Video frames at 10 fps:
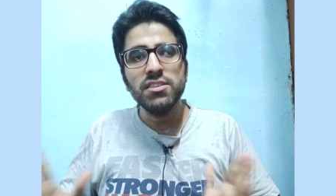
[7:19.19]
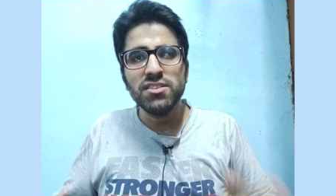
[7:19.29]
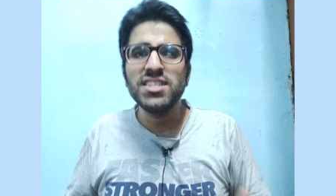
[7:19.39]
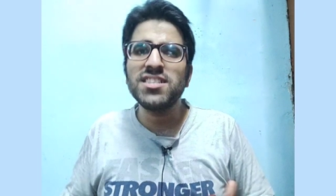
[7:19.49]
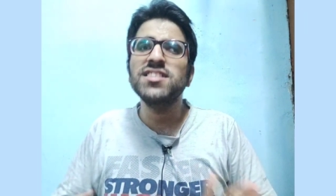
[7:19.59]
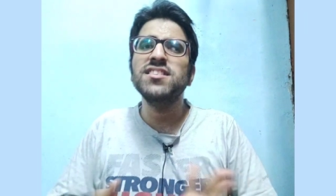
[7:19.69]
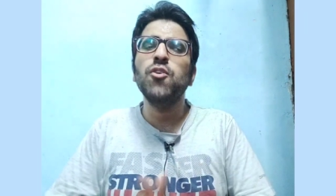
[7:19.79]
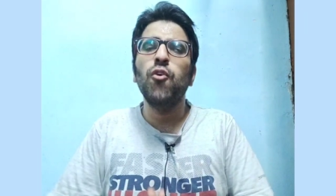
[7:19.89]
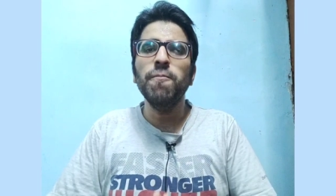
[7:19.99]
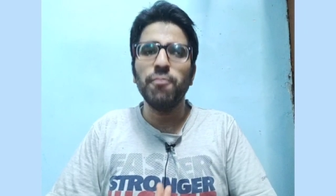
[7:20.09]
So this is the
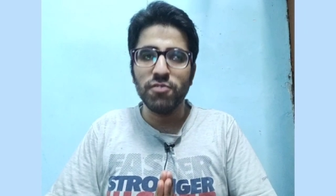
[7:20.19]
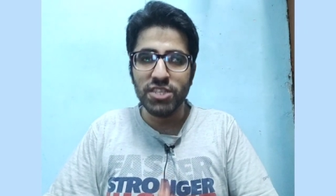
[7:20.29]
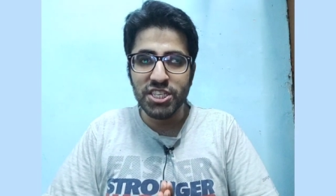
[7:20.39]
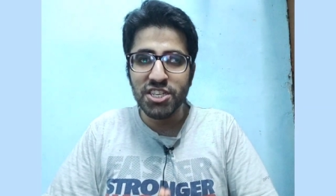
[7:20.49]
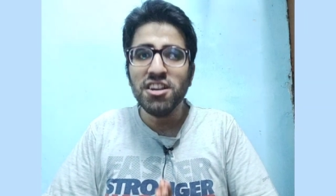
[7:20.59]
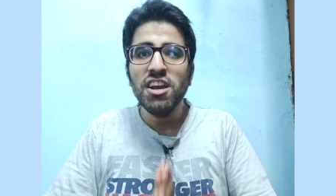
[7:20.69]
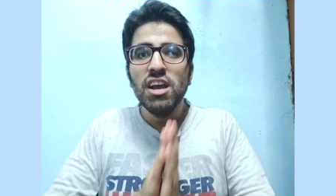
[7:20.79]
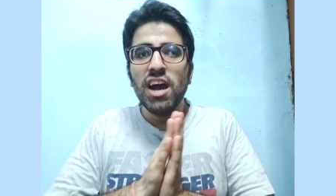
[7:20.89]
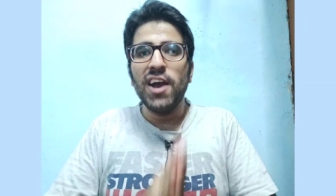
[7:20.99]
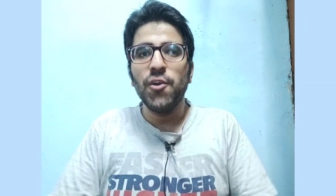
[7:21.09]
whole procedure.
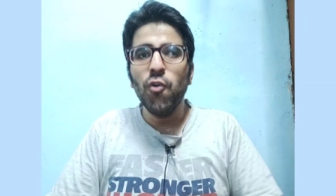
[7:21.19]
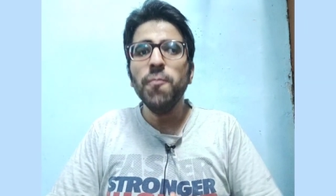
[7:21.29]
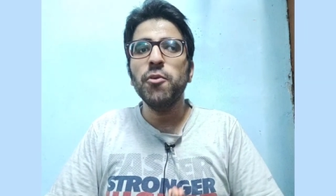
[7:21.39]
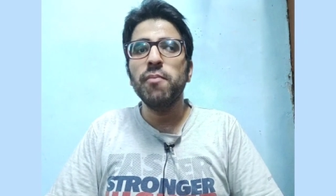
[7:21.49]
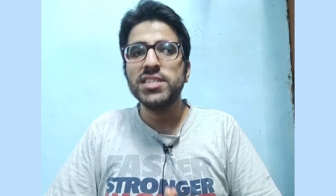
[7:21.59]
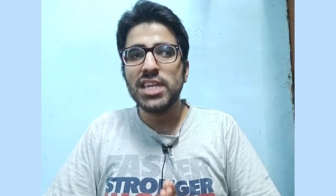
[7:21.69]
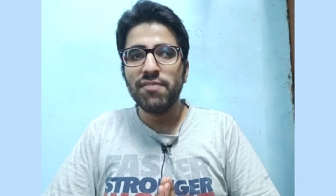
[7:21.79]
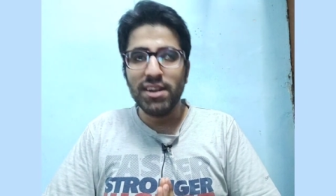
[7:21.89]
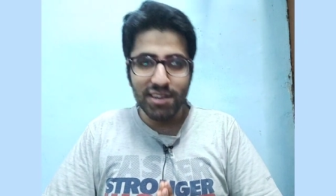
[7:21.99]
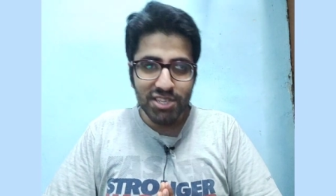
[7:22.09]
I hope you must
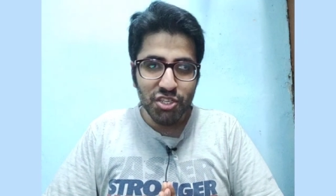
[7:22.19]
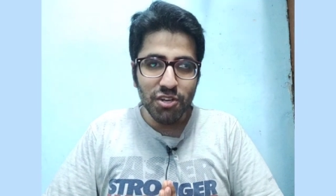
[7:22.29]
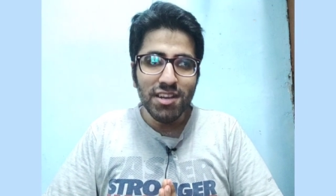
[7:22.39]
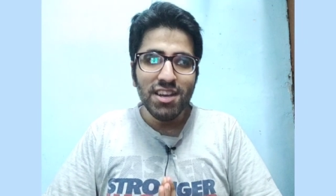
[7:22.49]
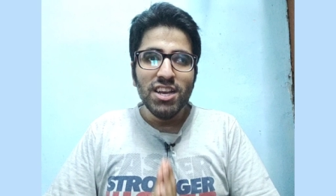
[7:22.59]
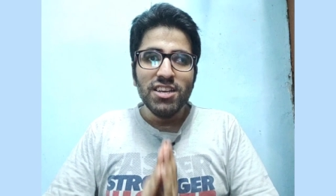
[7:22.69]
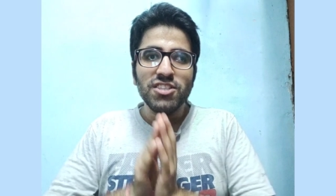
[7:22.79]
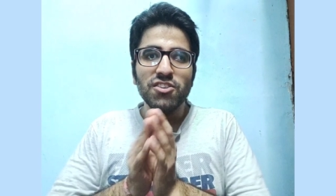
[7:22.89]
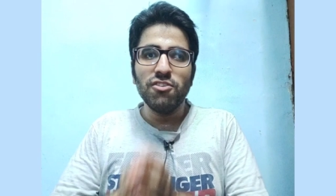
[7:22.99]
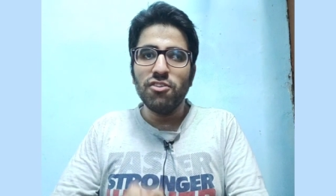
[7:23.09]
have understood.
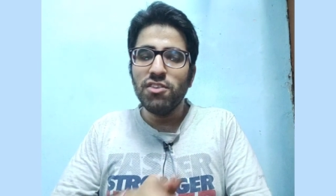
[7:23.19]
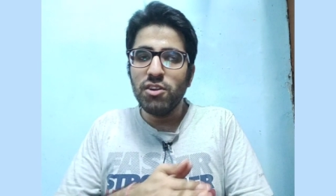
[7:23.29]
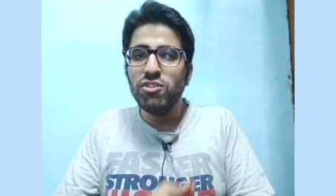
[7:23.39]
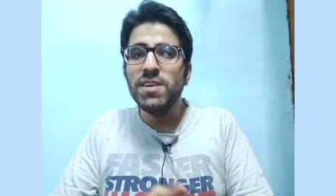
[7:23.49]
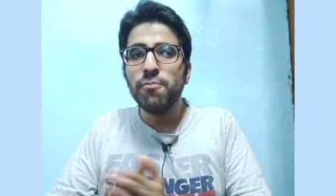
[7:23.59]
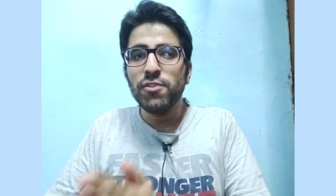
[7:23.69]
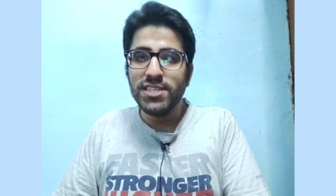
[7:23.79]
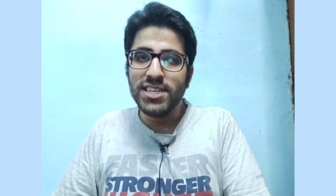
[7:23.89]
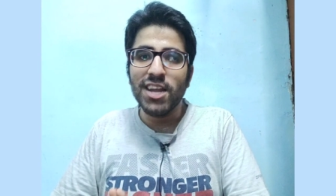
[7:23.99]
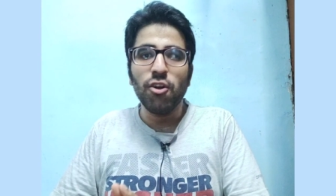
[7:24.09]
So do the
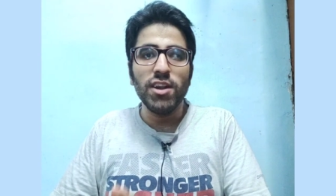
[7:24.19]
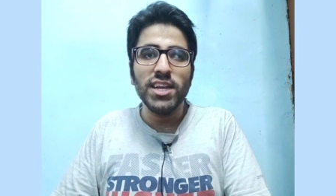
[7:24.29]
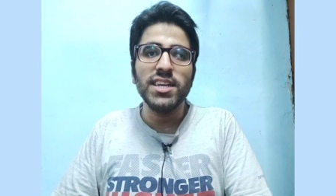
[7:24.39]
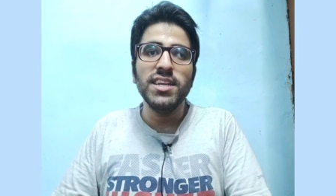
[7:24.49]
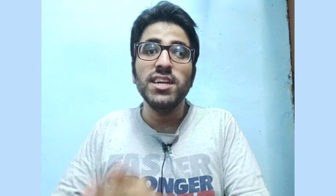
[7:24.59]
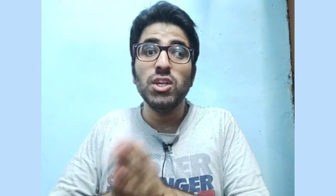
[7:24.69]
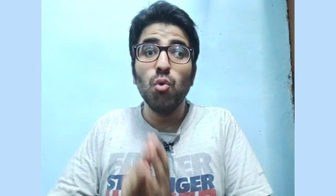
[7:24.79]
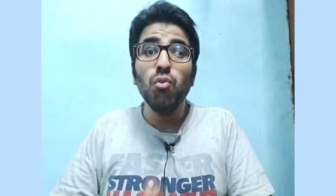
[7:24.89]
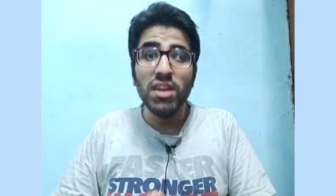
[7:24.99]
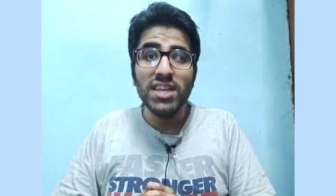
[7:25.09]
procedure accordingly.
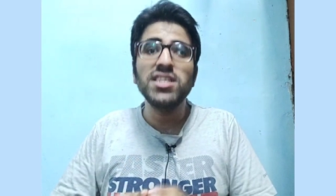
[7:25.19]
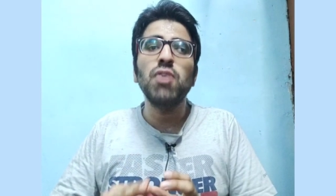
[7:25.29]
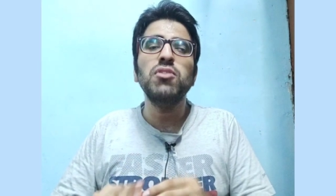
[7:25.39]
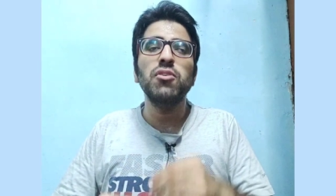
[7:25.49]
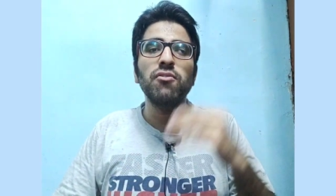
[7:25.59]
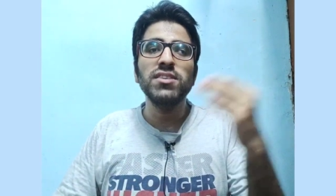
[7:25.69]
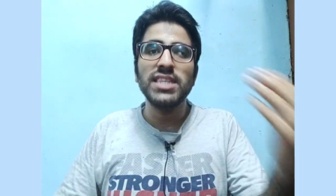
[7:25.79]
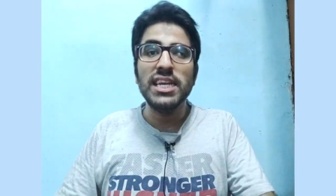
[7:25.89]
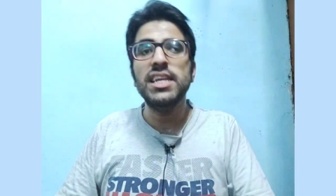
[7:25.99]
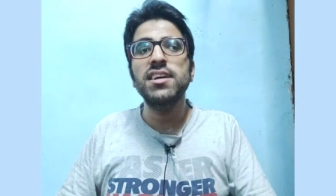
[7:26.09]
Do reach out to your
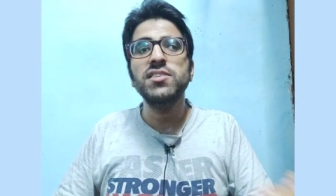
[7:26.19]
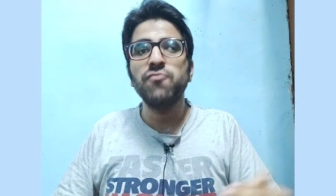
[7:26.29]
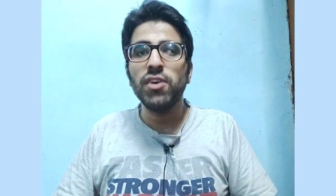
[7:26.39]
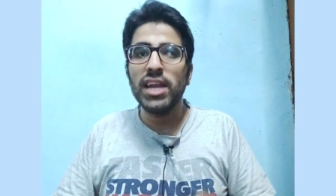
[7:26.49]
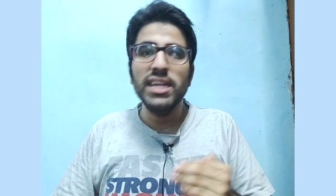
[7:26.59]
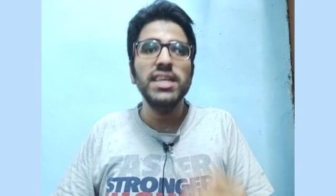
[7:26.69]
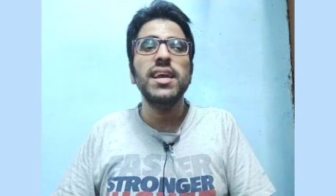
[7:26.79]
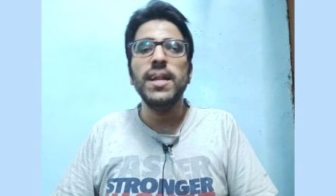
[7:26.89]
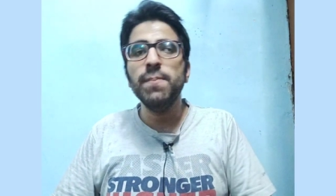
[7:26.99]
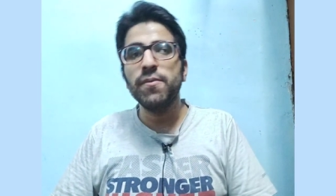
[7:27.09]
seniors for any
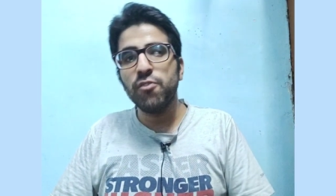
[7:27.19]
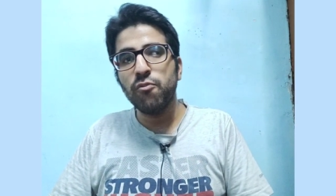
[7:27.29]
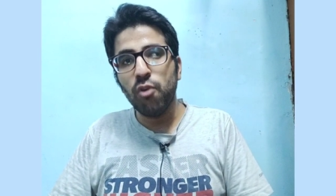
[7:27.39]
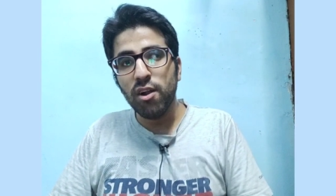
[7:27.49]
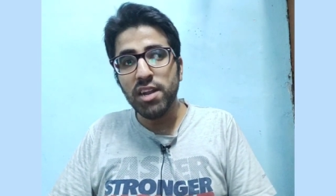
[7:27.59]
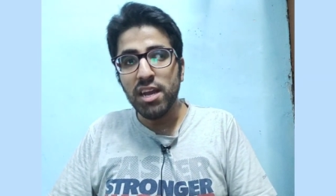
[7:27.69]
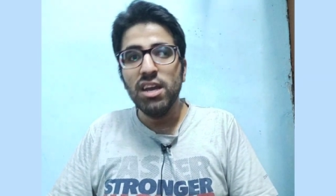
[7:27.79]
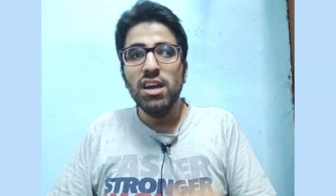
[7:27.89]
help if you want.